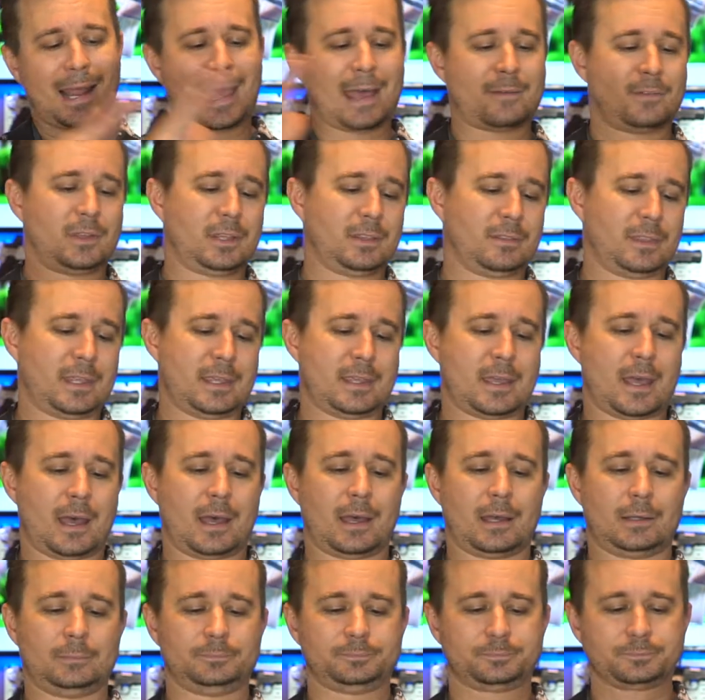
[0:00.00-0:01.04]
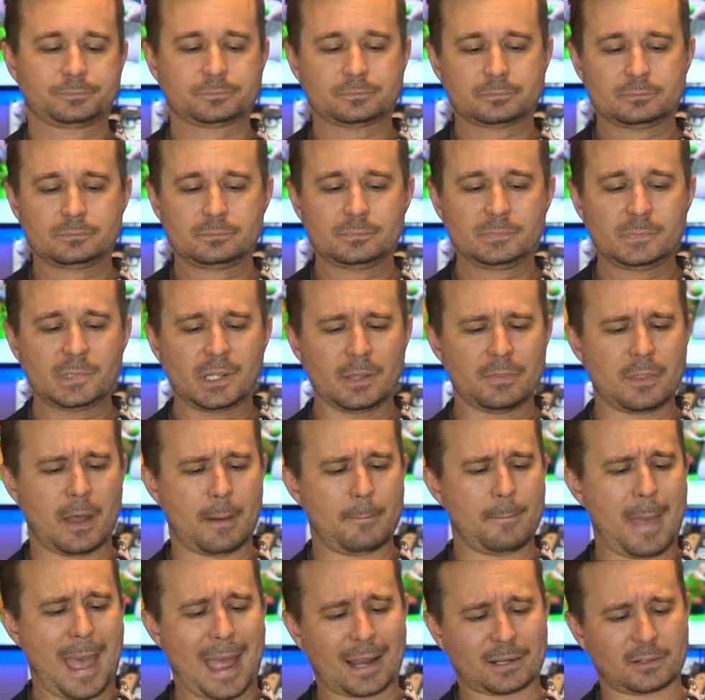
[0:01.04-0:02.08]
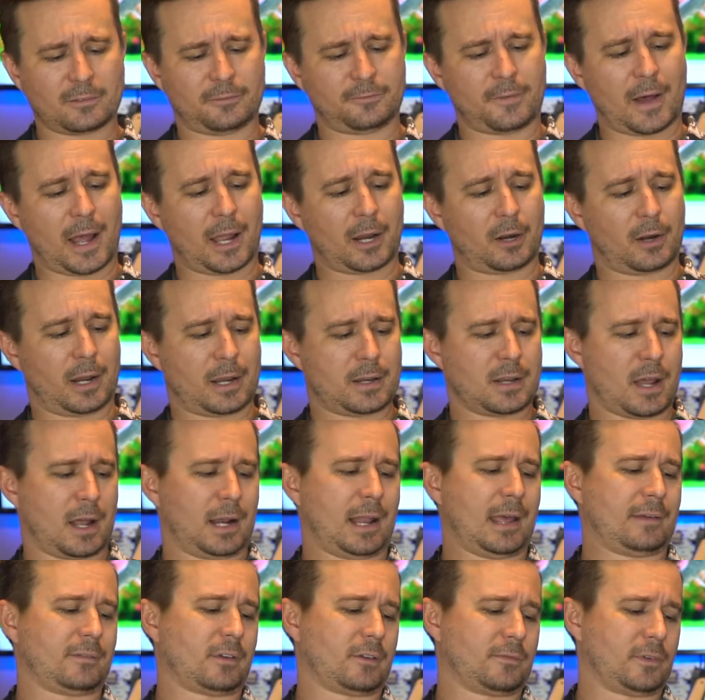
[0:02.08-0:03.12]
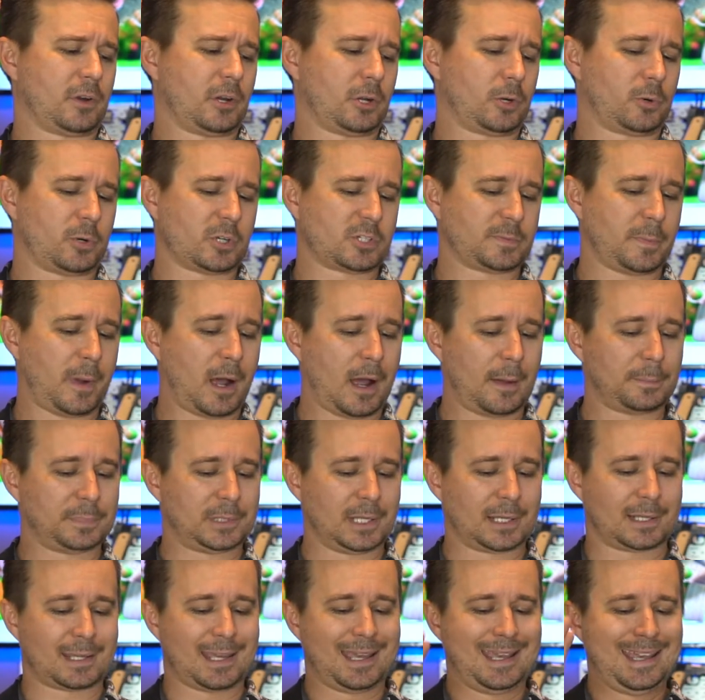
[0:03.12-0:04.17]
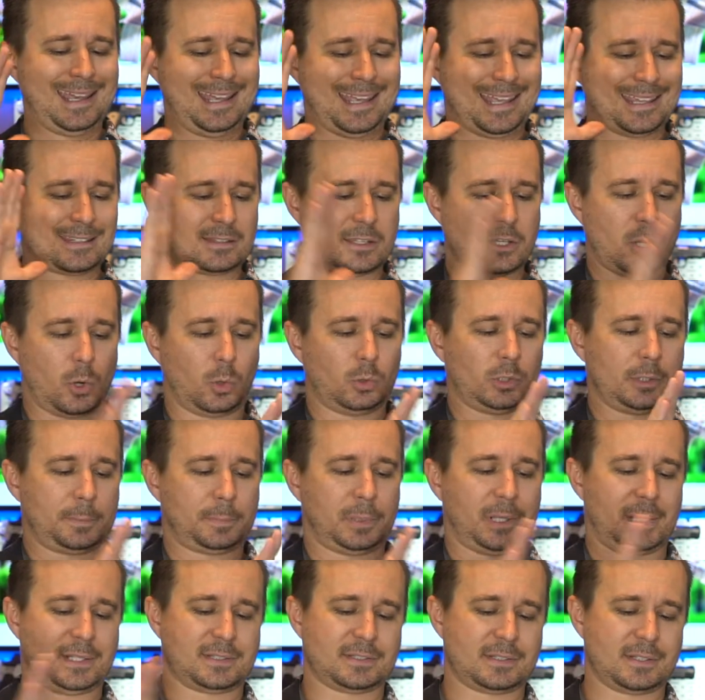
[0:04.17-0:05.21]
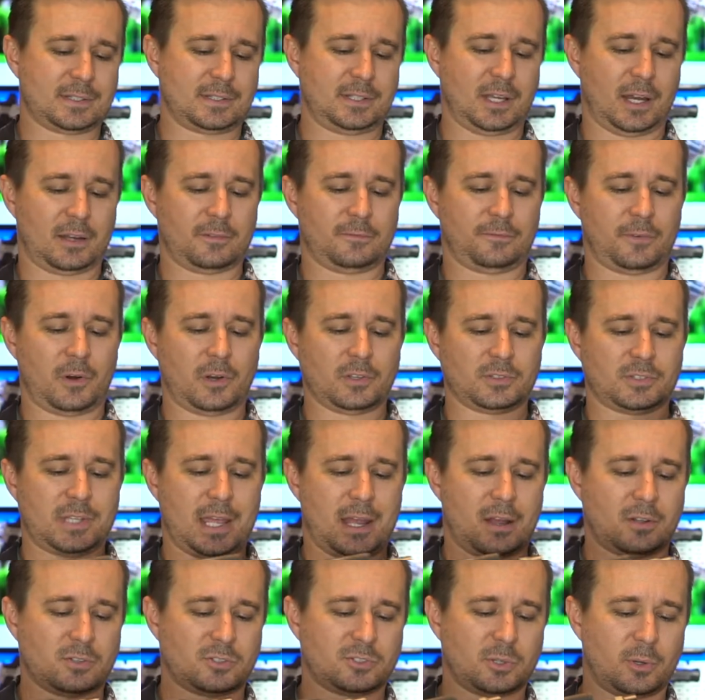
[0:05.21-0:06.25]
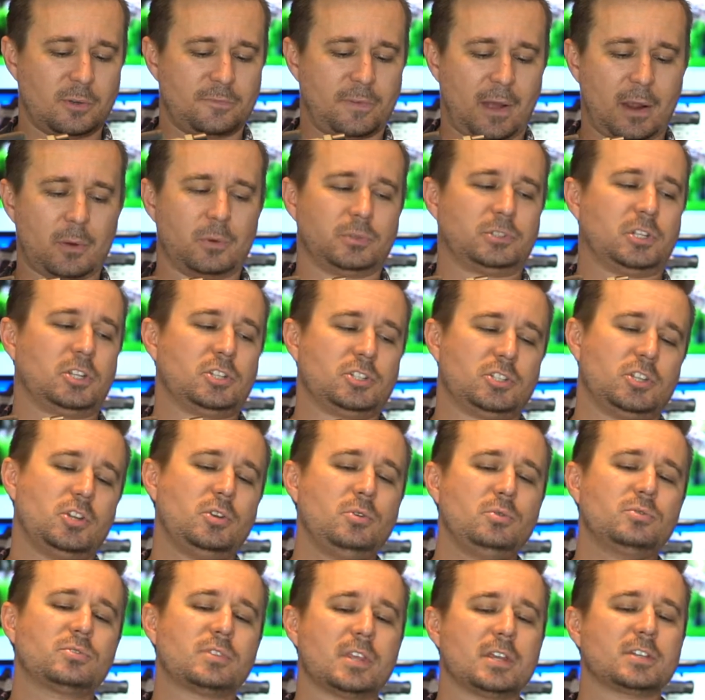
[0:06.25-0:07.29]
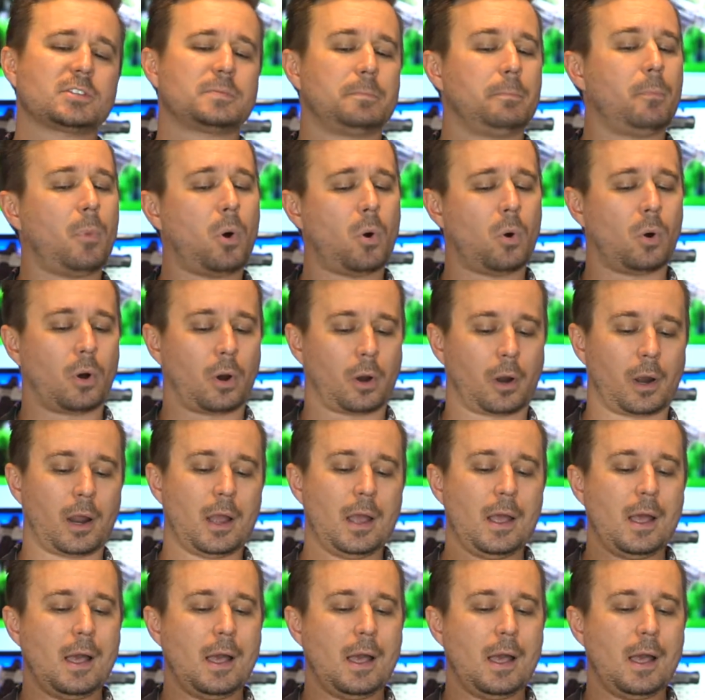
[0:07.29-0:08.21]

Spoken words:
having the a magnifier and not having a very crisp optic is the only place this gun falls down. So if I were to use this more,